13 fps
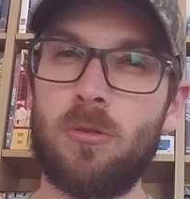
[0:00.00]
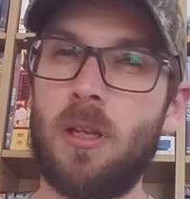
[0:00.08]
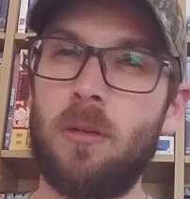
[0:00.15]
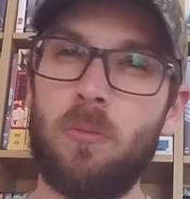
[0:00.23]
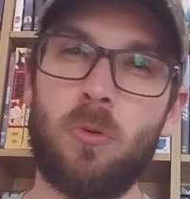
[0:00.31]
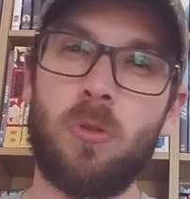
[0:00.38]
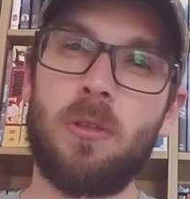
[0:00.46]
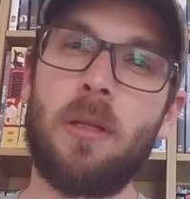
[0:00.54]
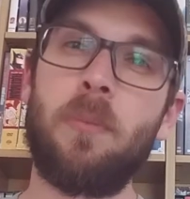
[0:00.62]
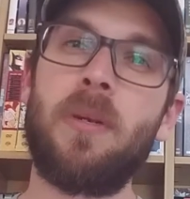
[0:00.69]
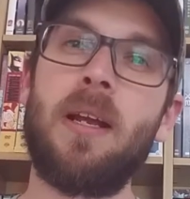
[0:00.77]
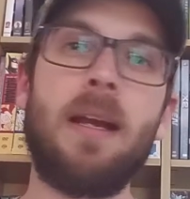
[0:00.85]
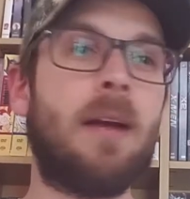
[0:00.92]
They will
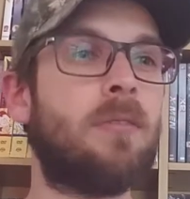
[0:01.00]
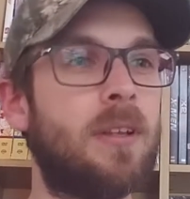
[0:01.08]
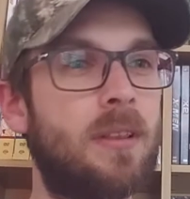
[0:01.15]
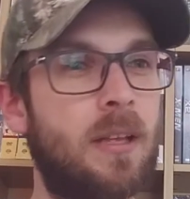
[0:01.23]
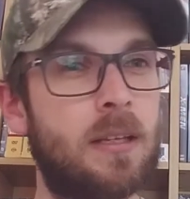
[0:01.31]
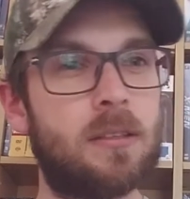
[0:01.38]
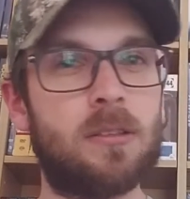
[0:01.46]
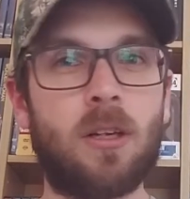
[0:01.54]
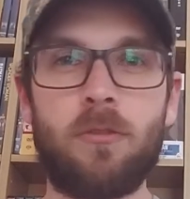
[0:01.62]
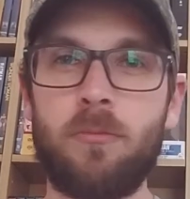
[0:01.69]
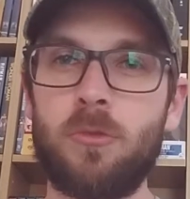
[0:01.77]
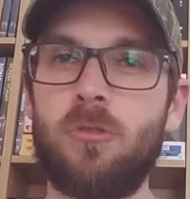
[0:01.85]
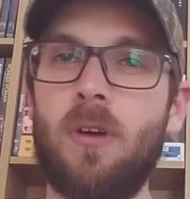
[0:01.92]
eliminate everything, start
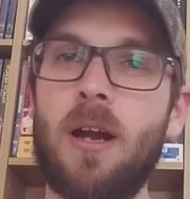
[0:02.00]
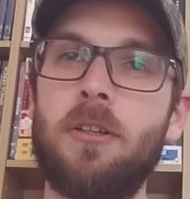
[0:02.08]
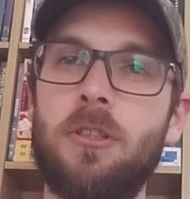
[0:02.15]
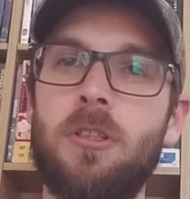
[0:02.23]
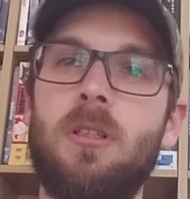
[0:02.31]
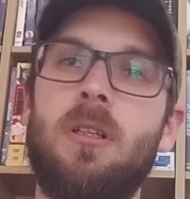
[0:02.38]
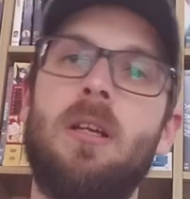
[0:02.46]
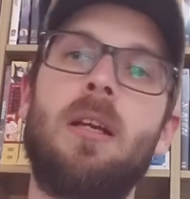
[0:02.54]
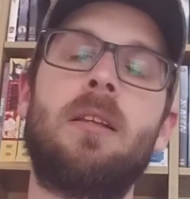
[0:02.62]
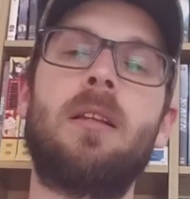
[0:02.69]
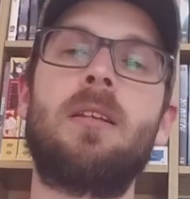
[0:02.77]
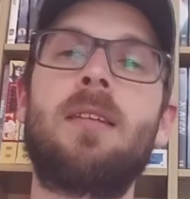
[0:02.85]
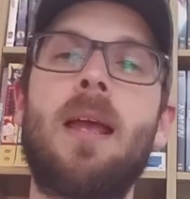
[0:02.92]
from scratch,
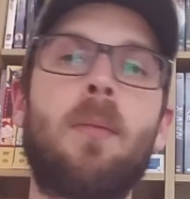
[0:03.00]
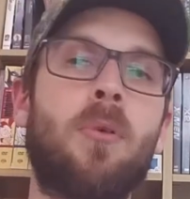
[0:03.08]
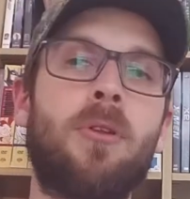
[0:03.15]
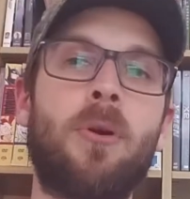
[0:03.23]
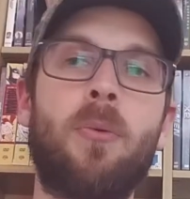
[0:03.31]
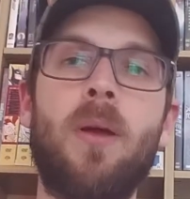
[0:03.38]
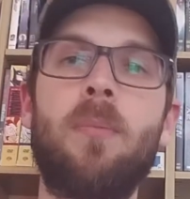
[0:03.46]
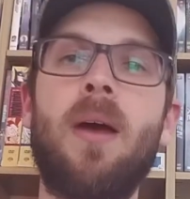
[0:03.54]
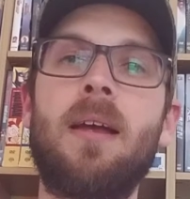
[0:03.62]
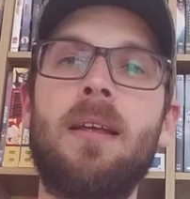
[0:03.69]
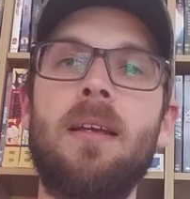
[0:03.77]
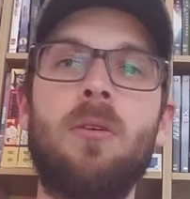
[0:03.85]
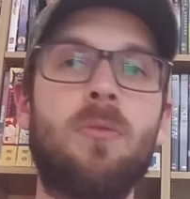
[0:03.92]
and then taper their way
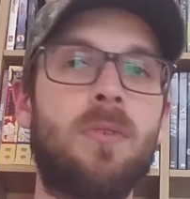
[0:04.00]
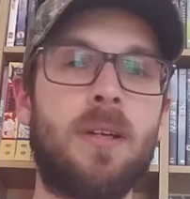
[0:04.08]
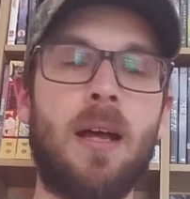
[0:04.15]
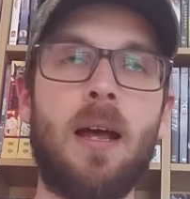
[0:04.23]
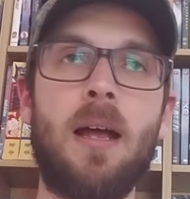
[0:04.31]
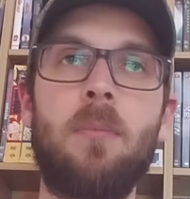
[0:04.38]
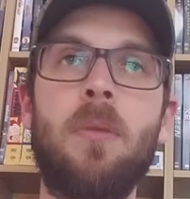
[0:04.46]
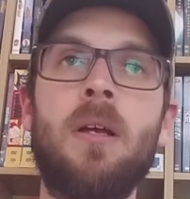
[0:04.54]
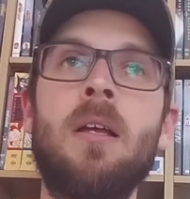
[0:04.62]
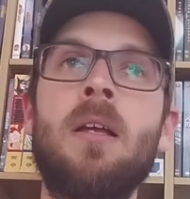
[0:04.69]
back in over time.